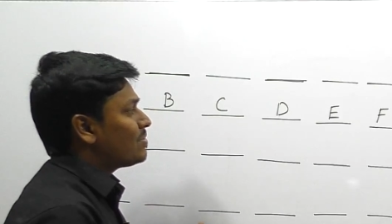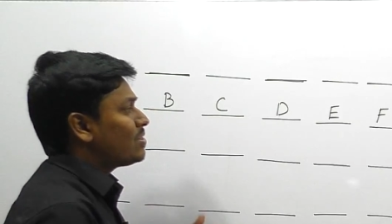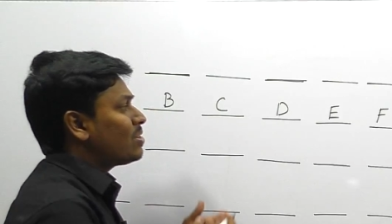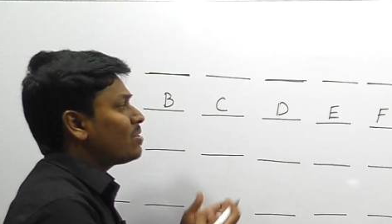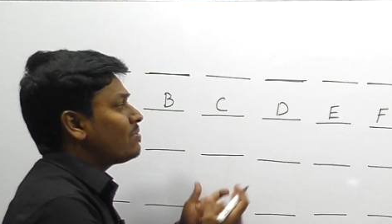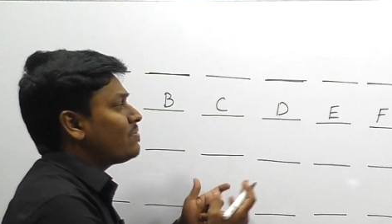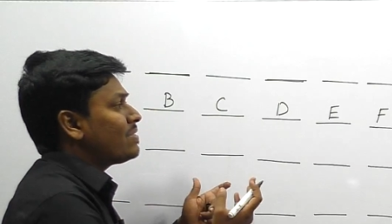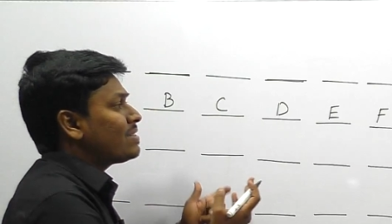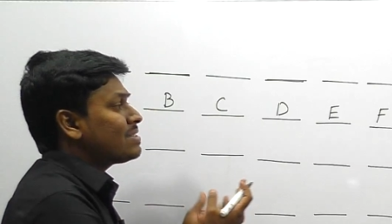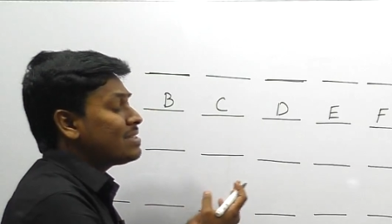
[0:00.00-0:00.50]

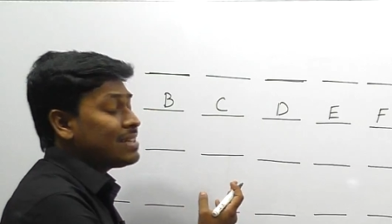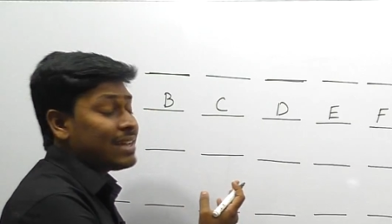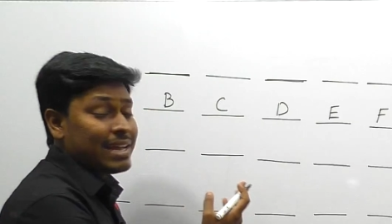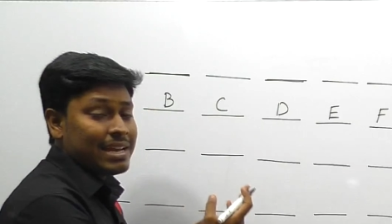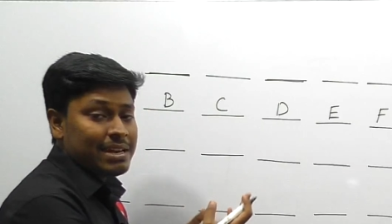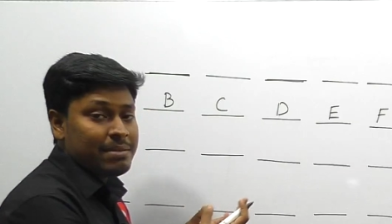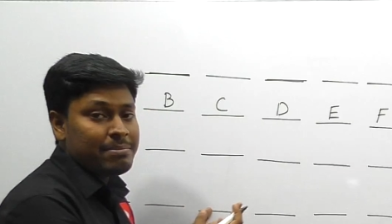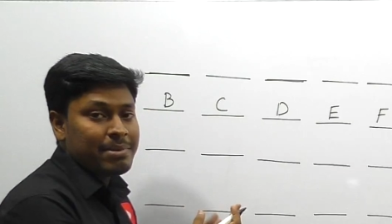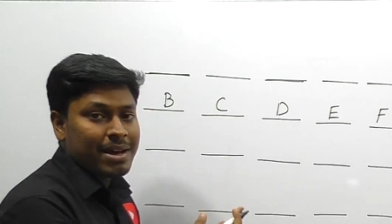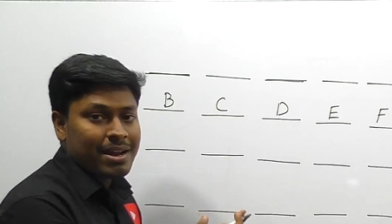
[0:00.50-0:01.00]
Without fixing
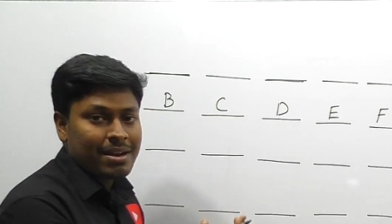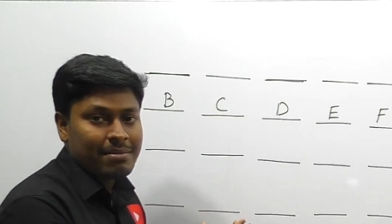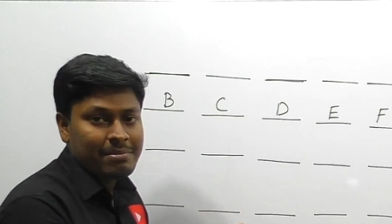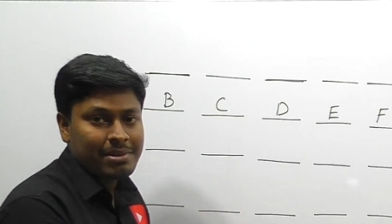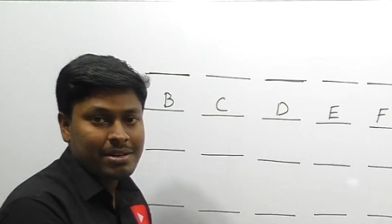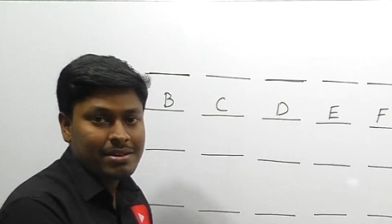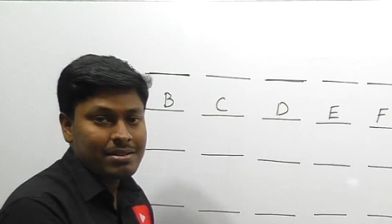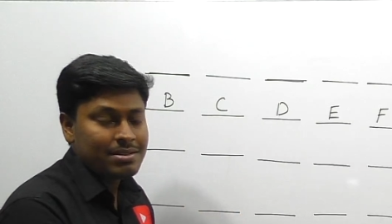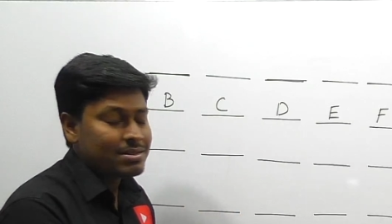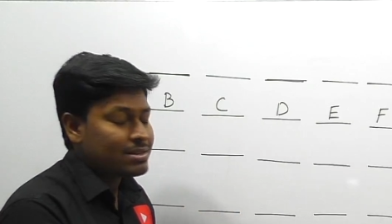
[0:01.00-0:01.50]
any
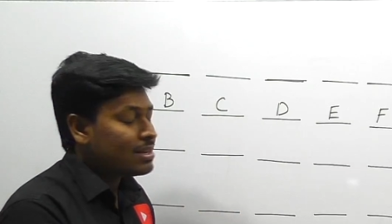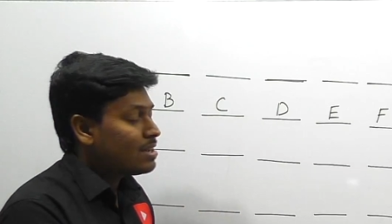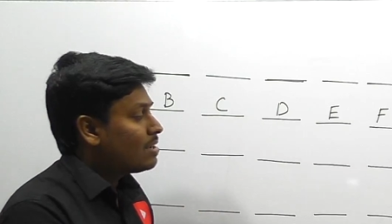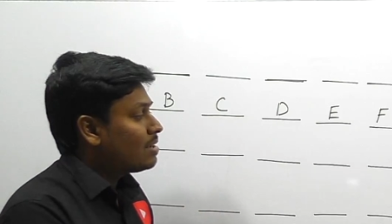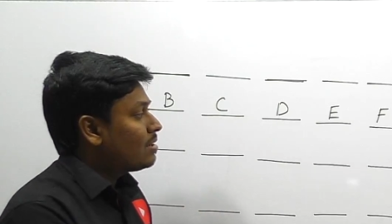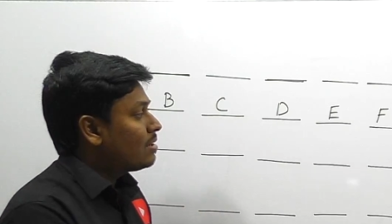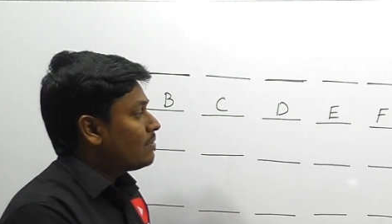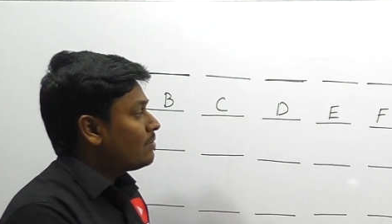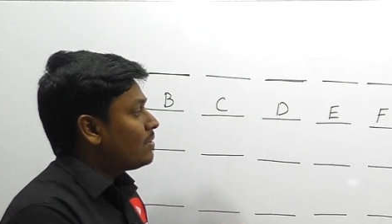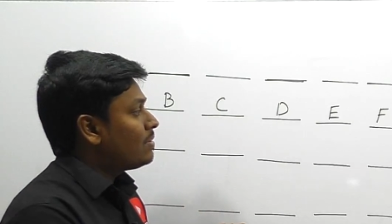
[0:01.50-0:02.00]
parameters,
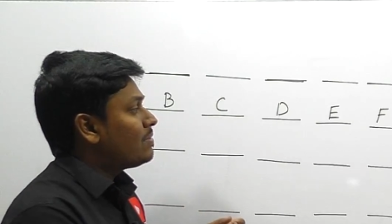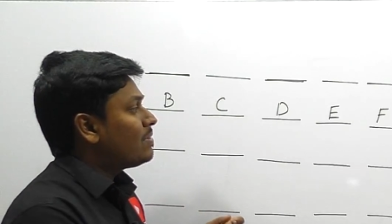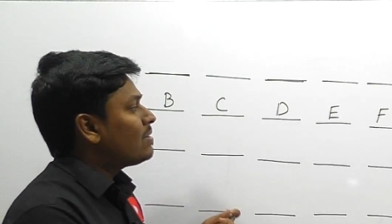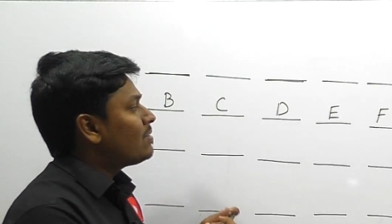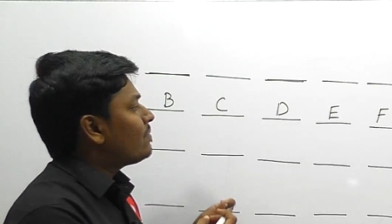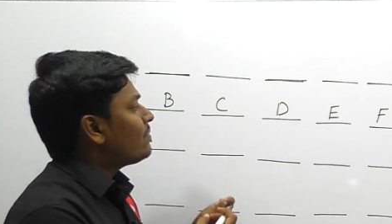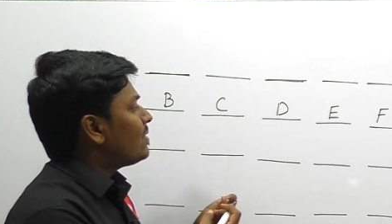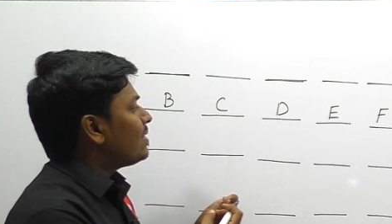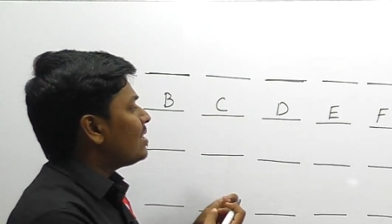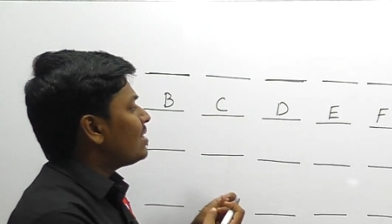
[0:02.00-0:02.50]
we will
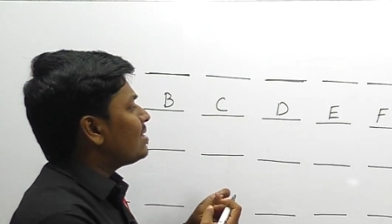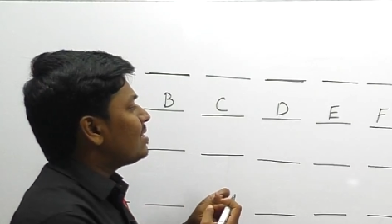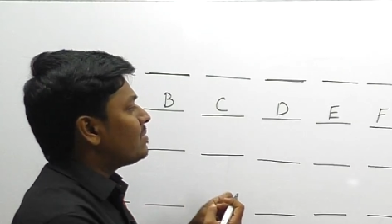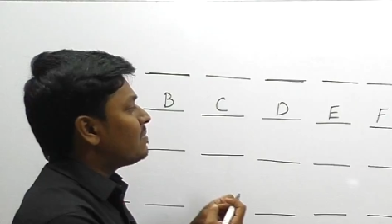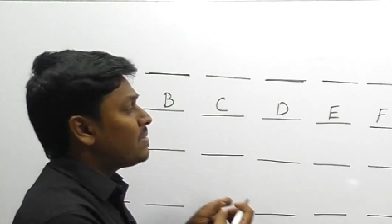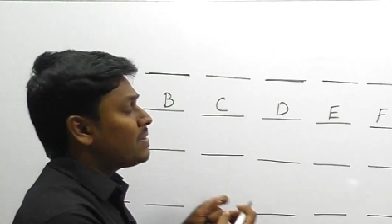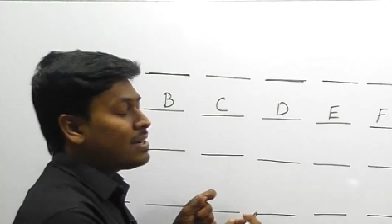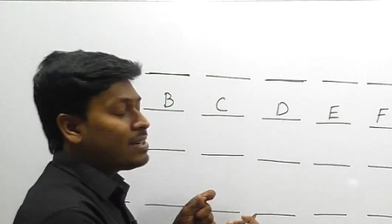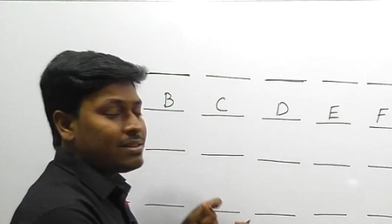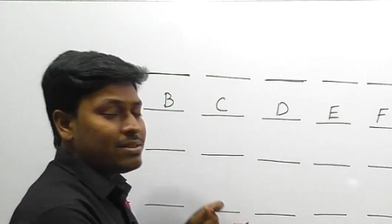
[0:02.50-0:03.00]
feel
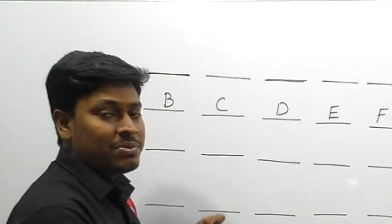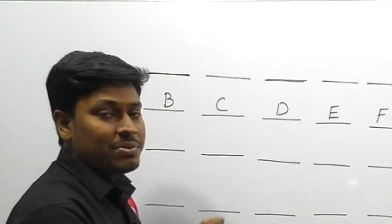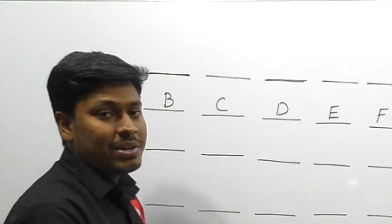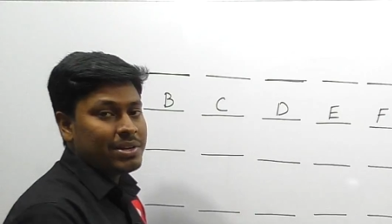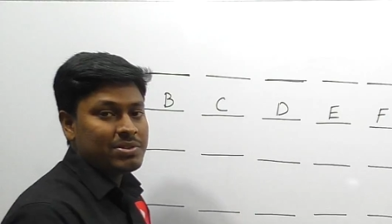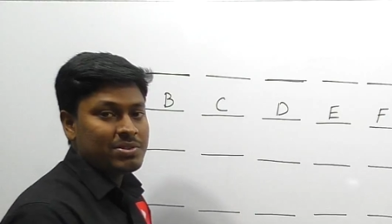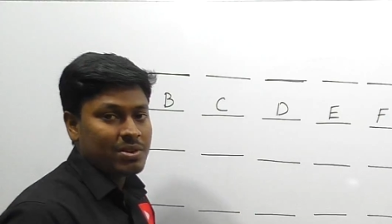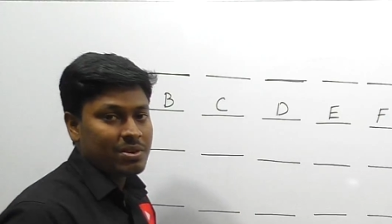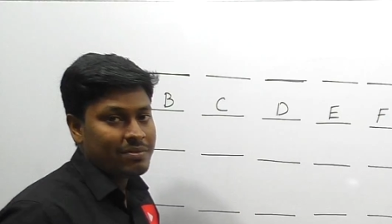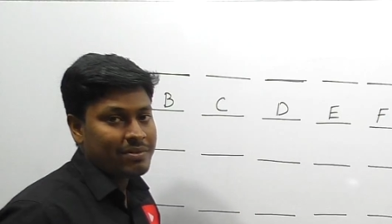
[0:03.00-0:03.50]
difficult
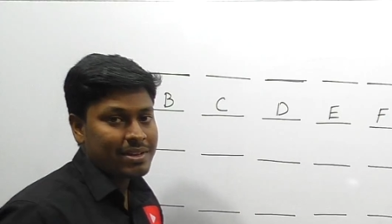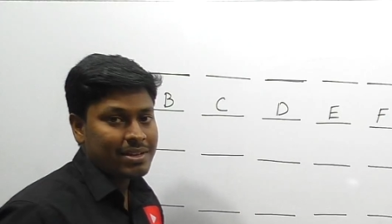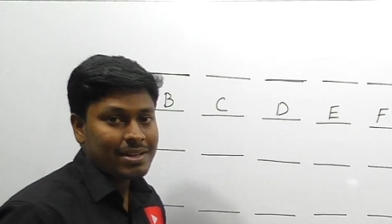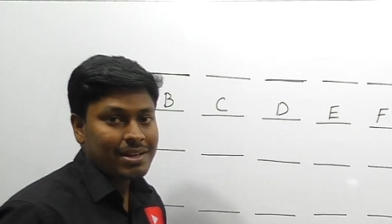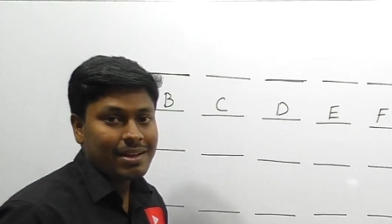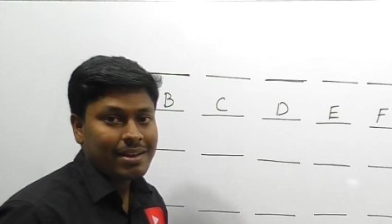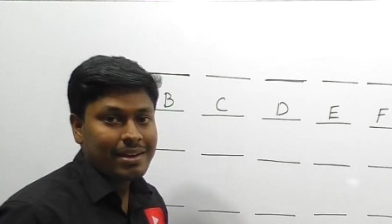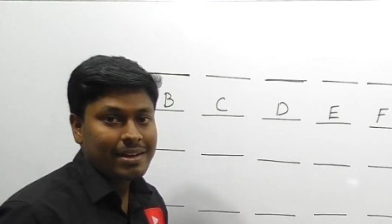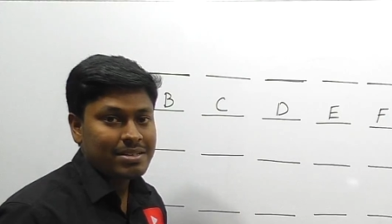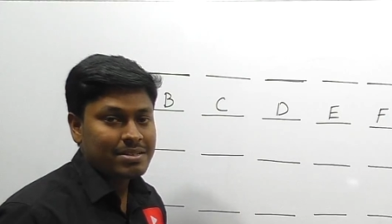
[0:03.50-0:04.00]
while solving
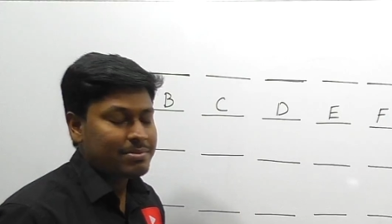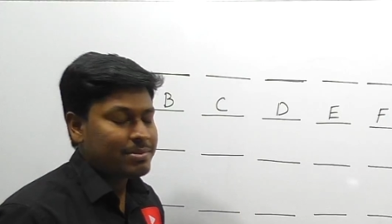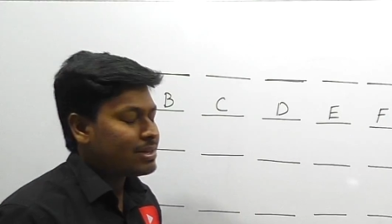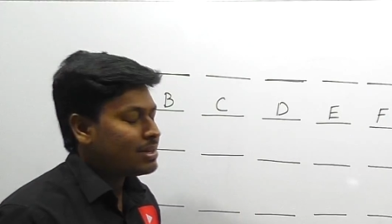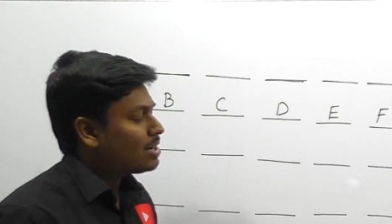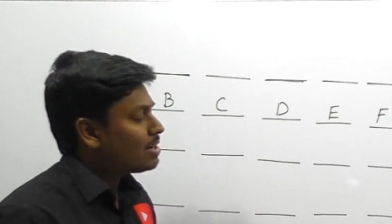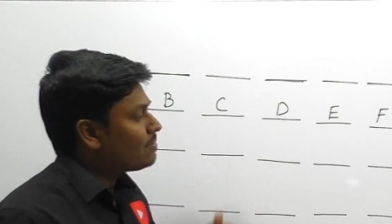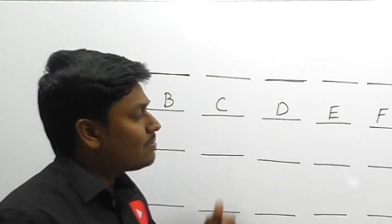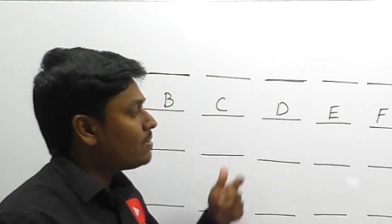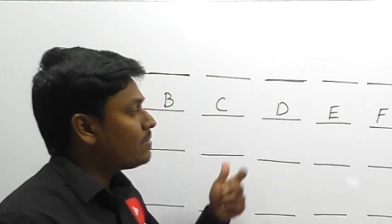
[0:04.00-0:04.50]
the arrangement.
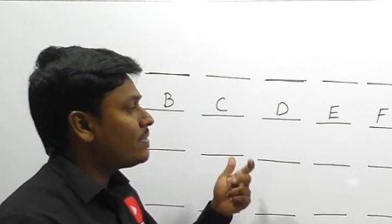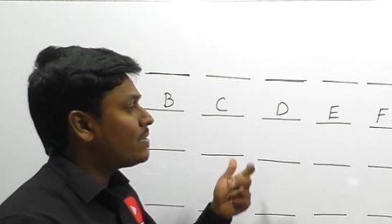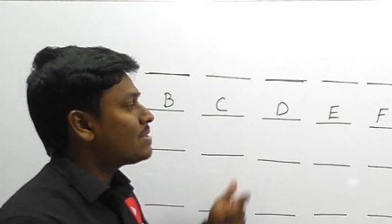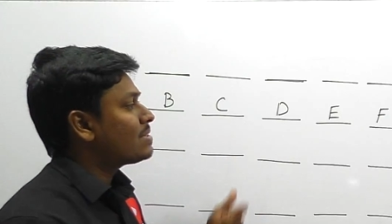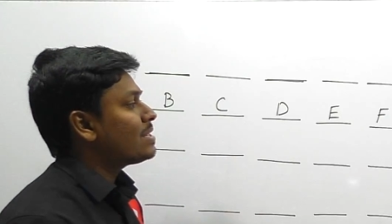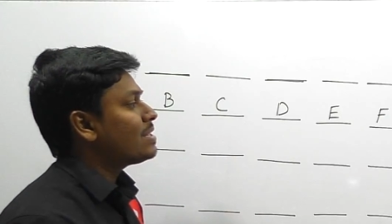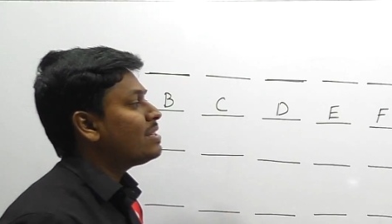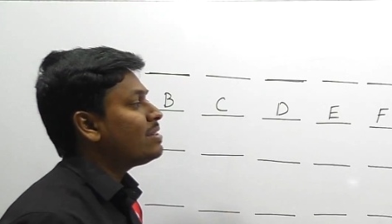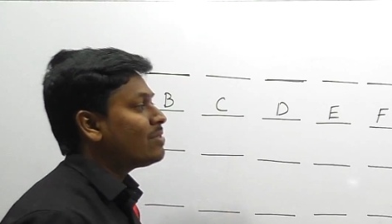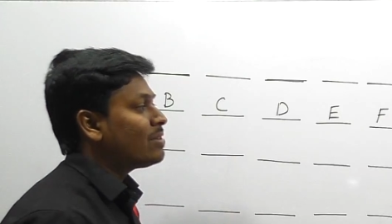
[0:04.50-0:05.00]
Let me
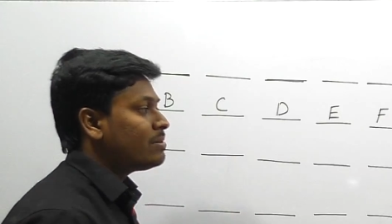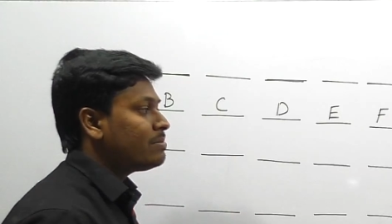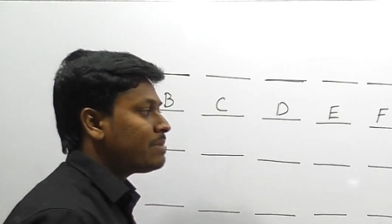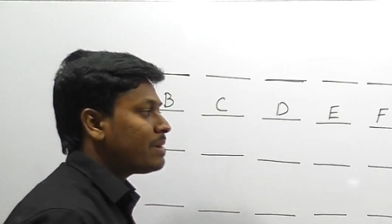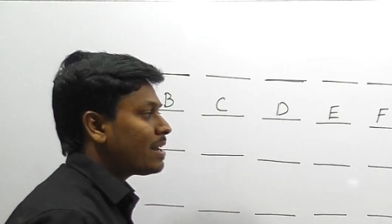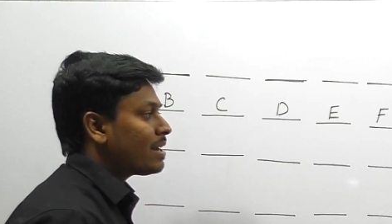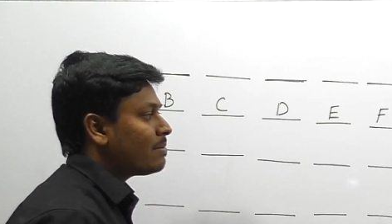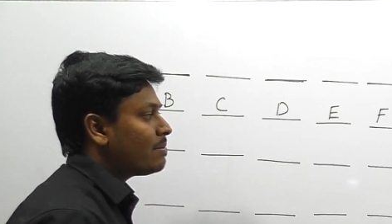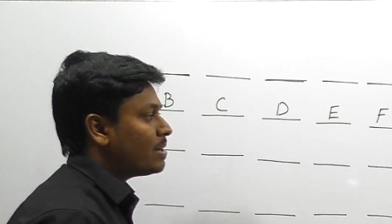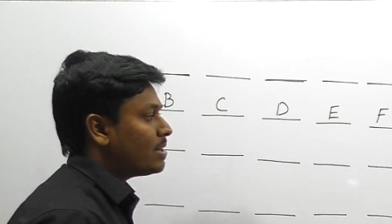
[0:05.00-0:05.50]
fix any one
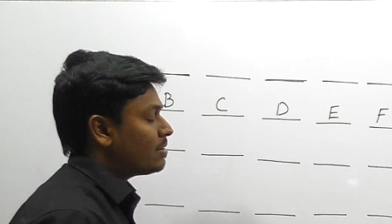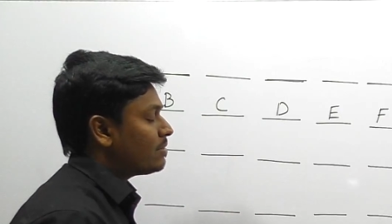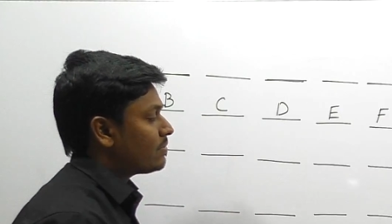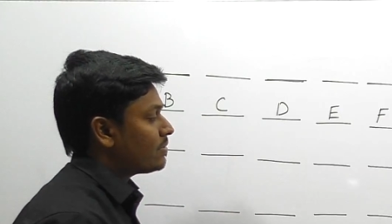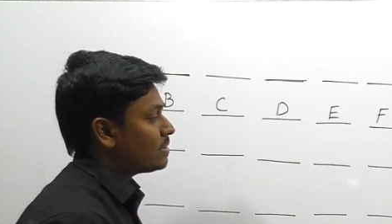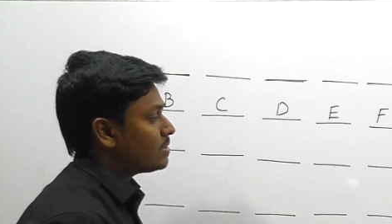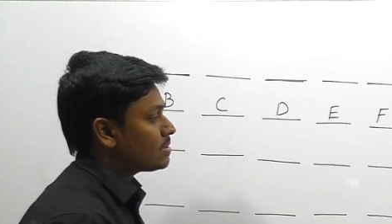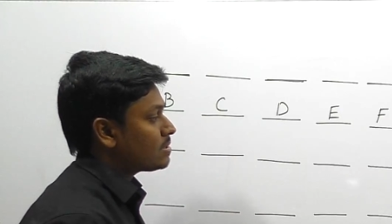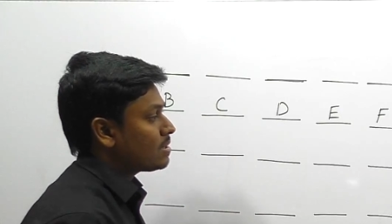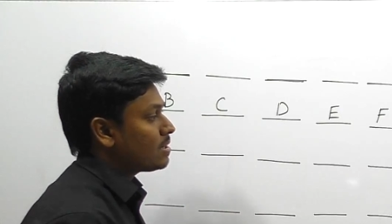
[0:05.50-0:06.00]
parameter,
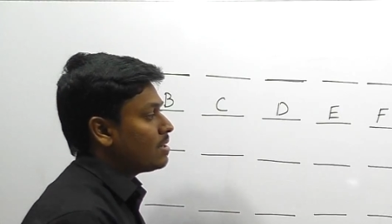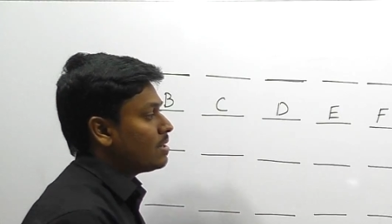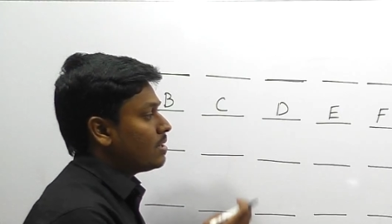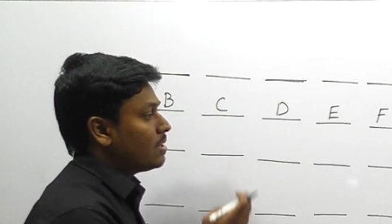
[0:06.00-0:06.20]
friends.